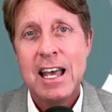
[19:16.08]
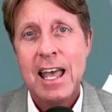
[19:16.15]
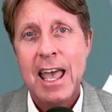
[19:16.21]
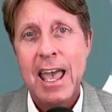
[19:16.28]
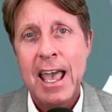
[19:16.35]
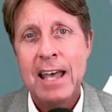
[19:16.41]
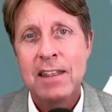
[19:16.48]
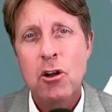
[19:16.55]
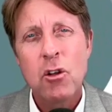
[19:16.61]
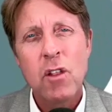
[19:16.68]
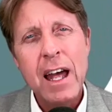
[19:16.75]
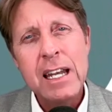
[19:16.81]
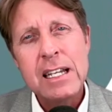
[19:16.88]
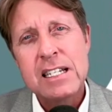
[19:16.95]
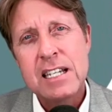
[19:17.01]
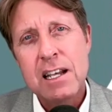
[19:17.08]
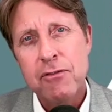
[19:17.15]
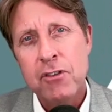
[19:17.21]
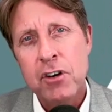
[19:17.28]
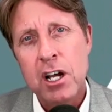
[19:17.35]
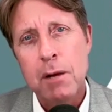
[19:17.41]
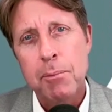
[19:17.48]
And there are a lot of
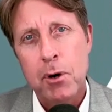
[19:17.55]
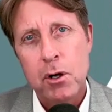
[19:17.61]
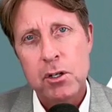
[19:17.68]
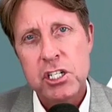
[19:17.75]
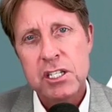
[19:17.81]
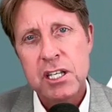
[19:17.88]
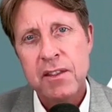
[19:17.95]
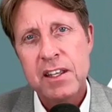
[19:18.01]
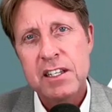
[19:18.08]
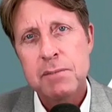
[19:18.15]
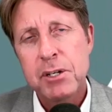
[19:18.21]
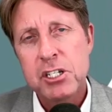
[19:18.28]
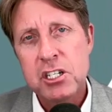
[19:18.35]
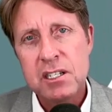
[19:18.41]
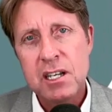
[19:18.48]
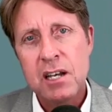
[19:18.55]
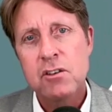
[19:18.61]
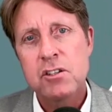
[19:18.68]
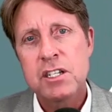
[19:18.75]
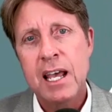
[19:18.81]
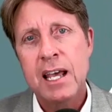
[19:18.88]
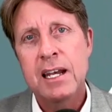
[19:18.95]
different approaches on this, but just
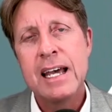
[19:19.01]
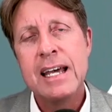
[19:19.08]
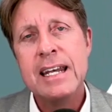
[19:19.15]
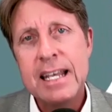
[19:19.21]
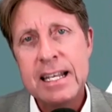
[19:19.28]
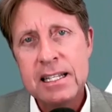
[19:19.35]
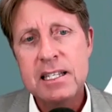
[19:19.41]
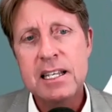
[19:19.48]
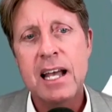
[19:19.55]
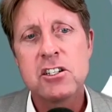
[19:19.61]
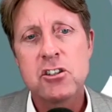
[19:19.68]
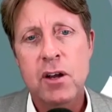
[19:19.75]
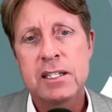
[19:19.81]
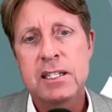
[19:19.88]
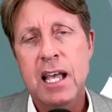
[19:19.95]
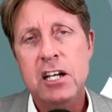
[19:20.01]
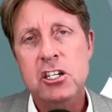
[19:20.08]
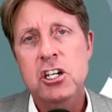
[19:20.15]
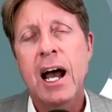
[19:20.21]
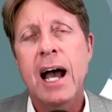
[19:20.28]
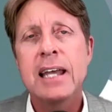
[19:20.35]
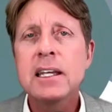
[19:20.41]
understand, an inside
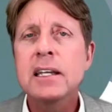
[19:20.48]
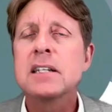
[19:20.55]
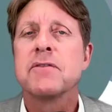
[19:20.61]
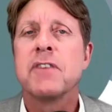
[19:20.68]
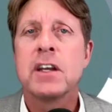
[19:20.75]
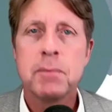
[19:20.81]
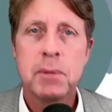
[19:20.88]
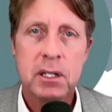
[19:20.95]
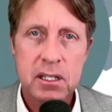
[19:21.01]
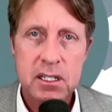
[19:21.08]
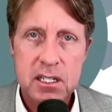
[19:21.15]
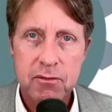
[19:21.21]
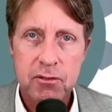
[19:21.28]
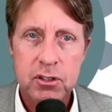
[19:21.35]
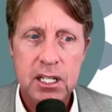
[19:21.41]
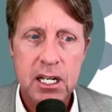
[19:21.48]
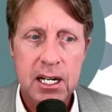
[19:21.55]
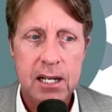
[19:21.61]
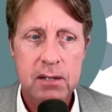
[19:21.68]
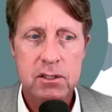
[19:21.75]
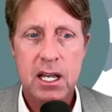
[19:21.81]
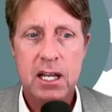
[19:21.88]
transaction, I think, is fundamentally different than an
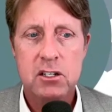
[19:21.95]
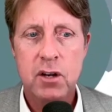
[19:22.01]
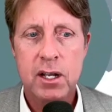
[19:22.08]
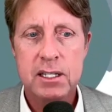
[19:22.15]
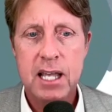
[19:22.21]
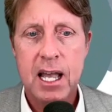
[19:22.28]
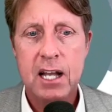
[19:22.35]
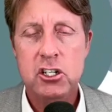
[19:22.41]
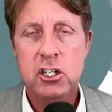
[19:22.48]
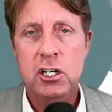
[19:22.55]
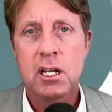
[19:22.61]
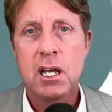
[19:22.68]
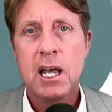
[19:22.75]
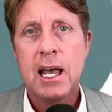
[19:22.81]
outside transaction.